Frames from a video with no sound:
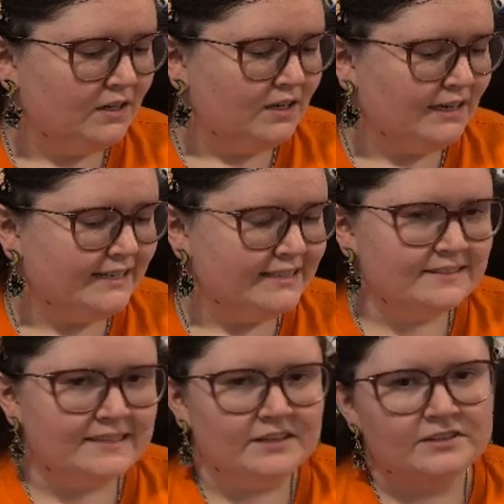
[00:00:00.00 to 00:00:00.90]
I guess,
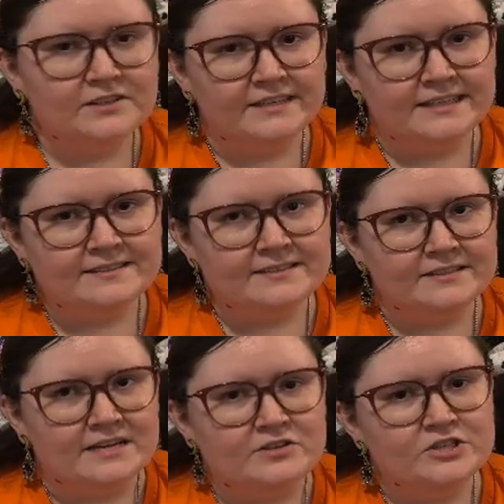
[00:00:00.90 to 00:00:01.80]
get her dad's
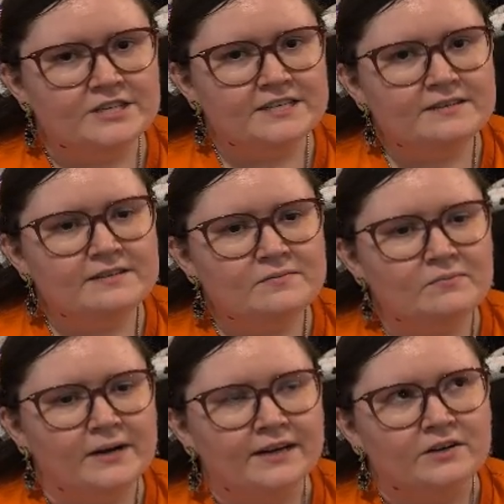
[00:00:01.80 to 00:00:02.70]
attention
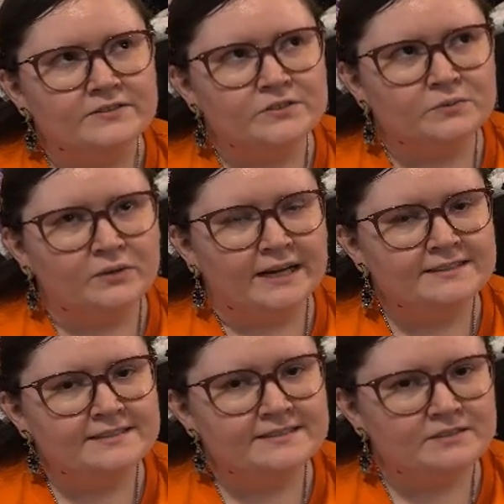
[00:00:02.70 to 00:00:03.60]
by also
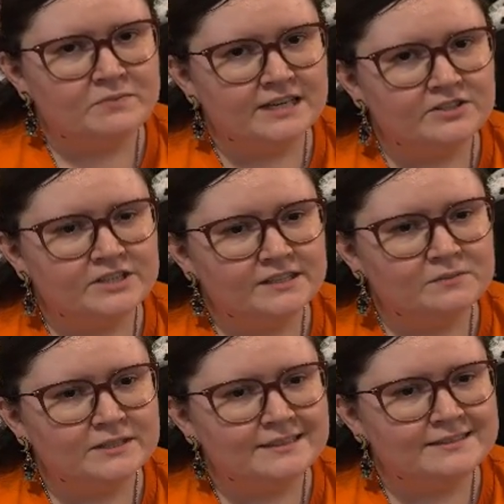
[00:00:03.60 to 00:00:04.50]
practicing magic,
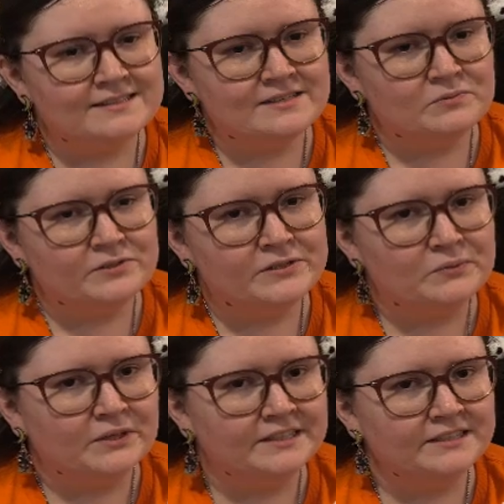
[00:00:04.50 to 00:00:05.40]
but it doesn't really
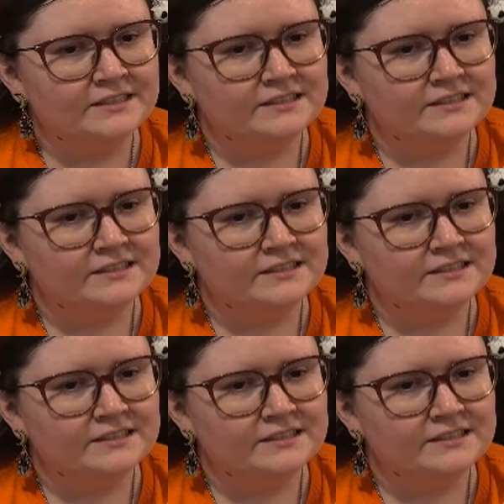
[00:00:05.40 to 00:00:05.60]
work.